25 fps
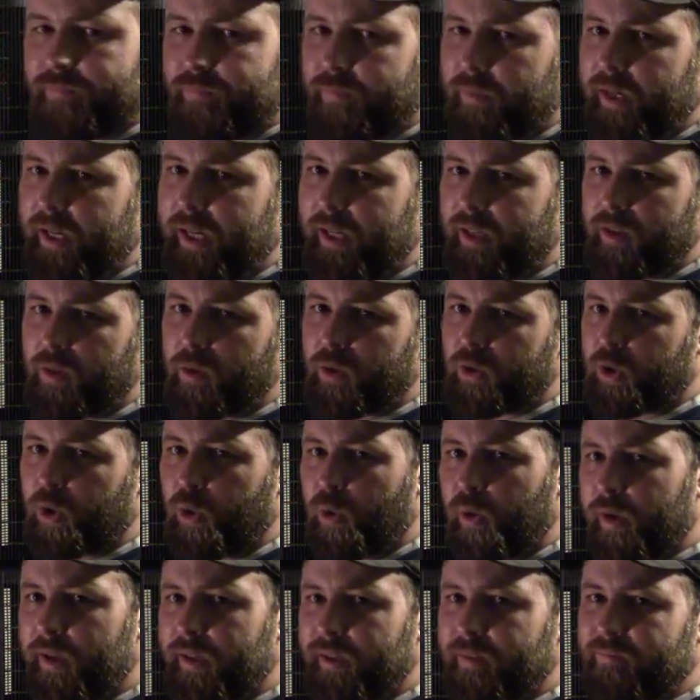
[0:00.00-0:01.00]
Neat little
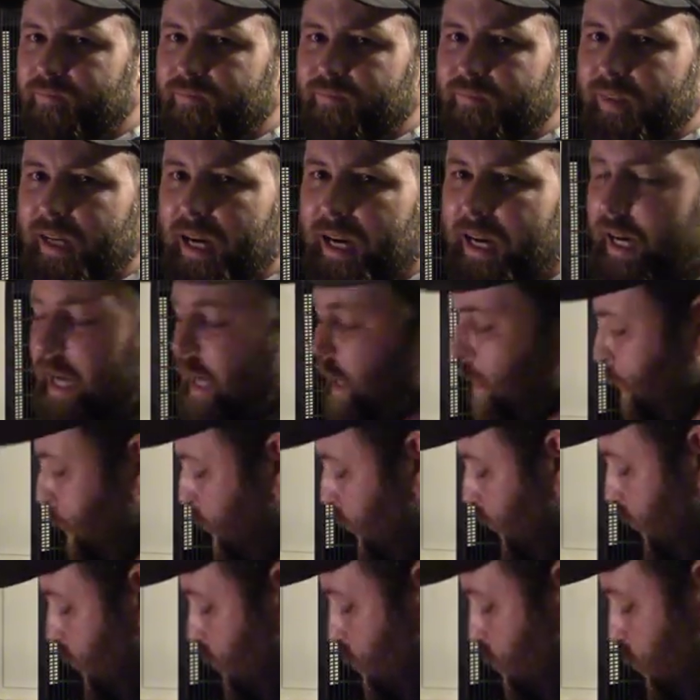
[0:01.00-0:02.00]
toy. Got it out
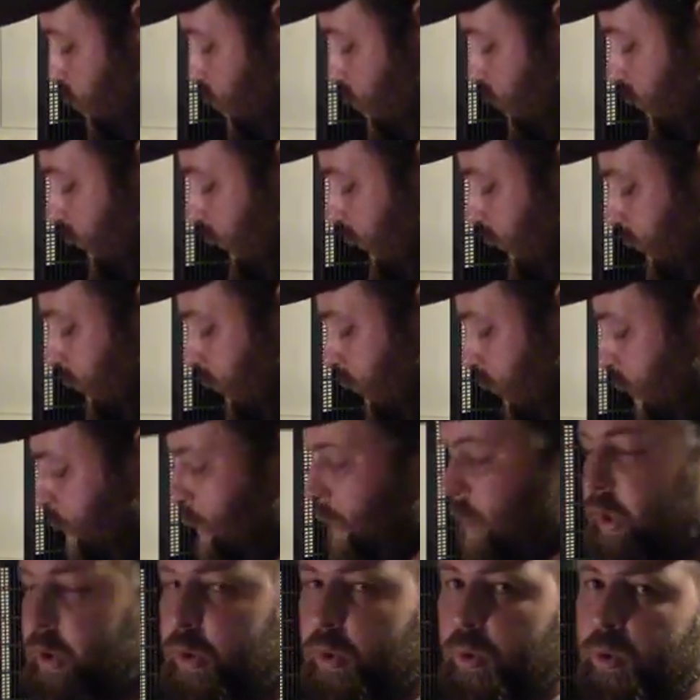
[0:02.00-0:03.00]
playing with it at the hobby
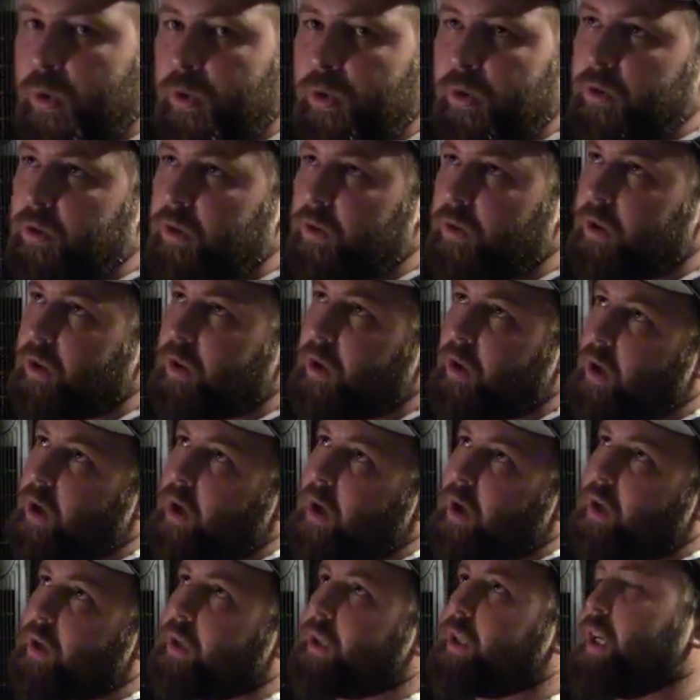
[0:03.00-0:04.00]
store
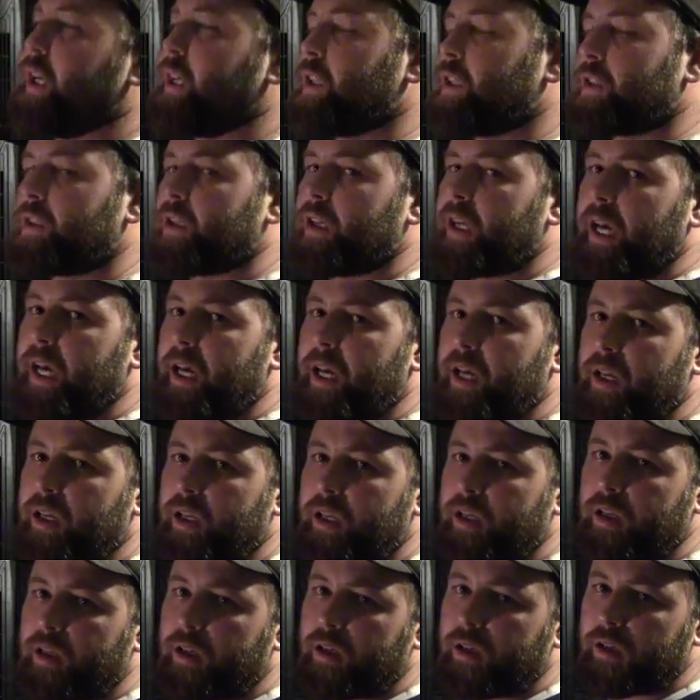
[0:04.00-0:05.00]

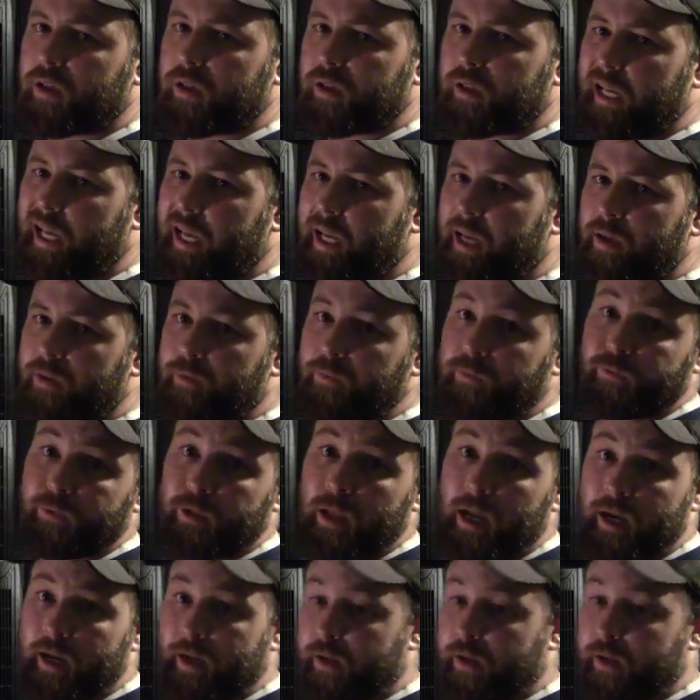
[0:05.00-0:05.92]
yesterday and flying